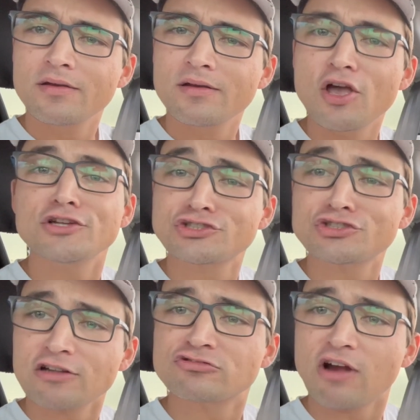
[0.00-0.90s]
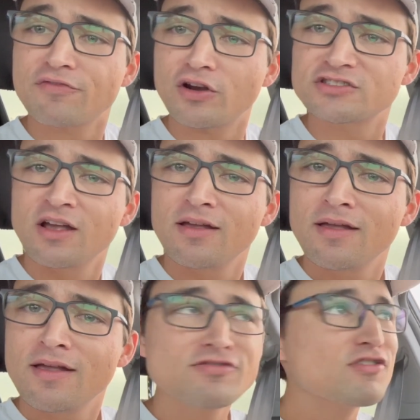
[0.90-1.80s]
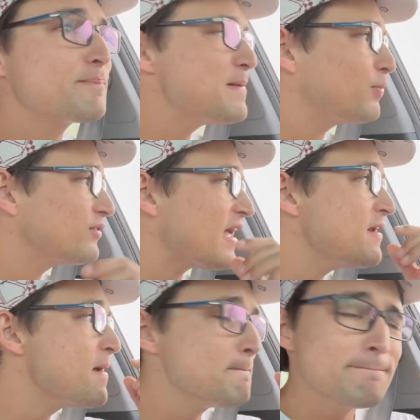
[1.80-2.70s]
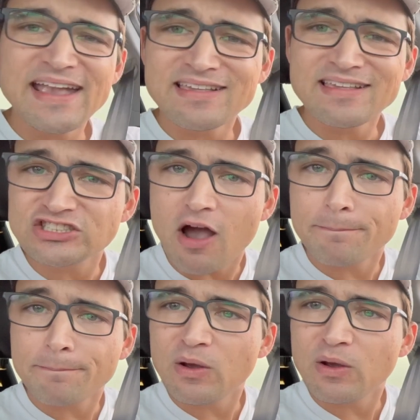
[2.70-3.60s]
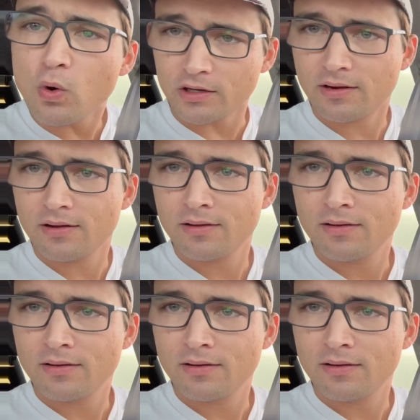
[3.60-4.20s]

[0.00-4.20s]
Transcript: The truck drivers. The people that make this company work.